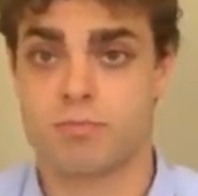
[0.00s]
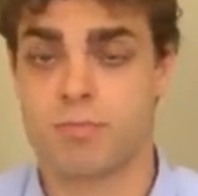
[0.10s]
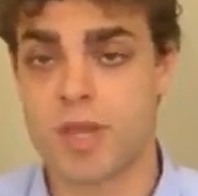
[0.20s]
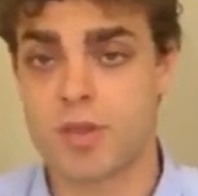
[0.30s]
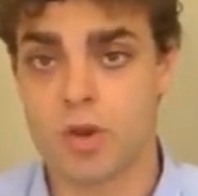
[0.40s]

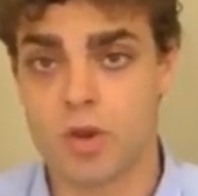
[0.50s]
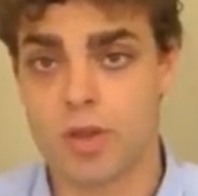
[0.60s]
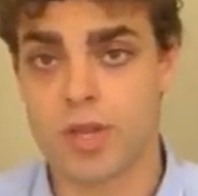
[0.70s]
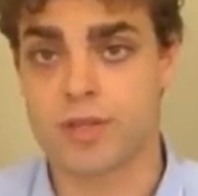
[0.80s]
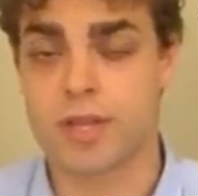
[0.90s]
bring your
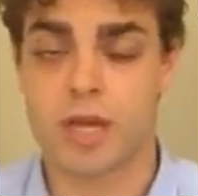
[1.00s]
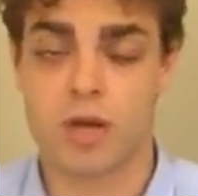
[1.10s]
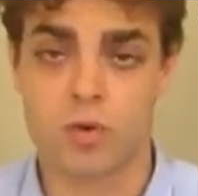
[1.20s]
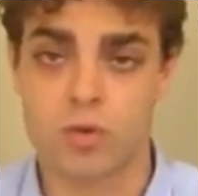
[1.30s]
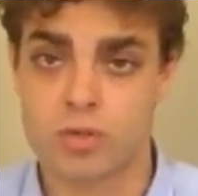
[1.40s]
lawyer there,
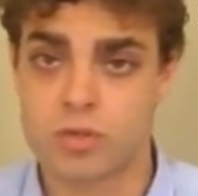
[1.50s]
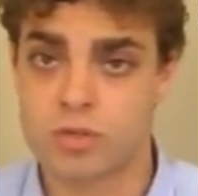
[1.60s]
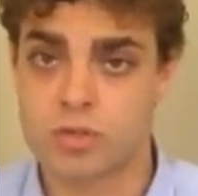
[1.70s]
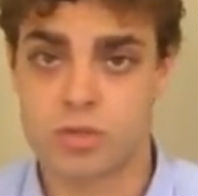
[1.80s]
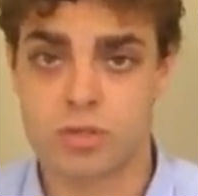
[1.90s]
or
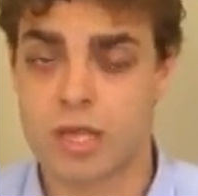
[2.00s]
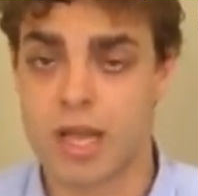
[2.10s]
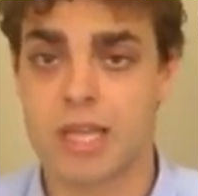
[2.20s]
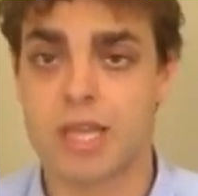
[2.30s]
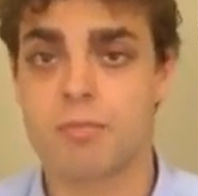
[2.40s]

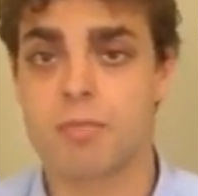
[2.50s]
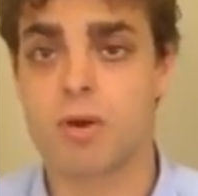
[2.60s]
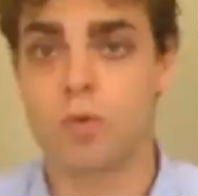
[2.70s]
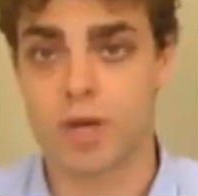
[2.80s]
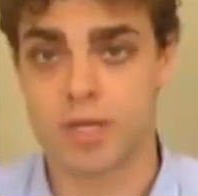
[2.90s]
tell him
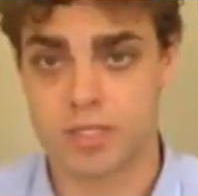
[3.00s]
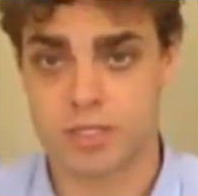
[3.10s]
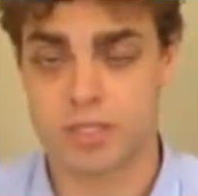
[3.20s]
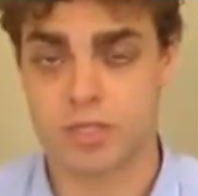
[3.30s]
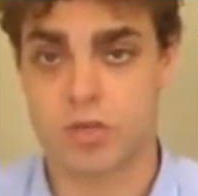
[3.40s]
where is
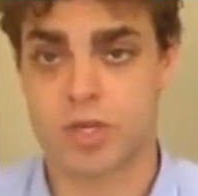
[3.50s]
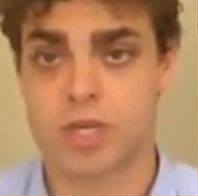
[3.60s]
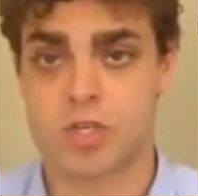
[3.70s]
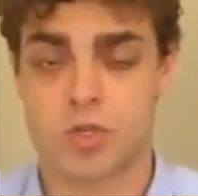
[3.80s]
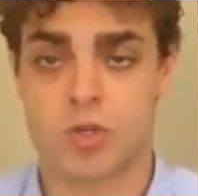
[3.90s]
this
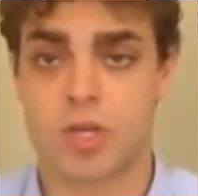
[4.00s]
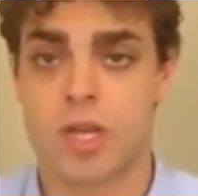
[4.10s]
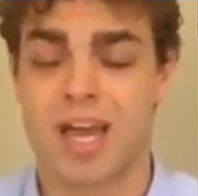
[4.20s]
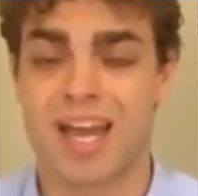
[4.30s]
location,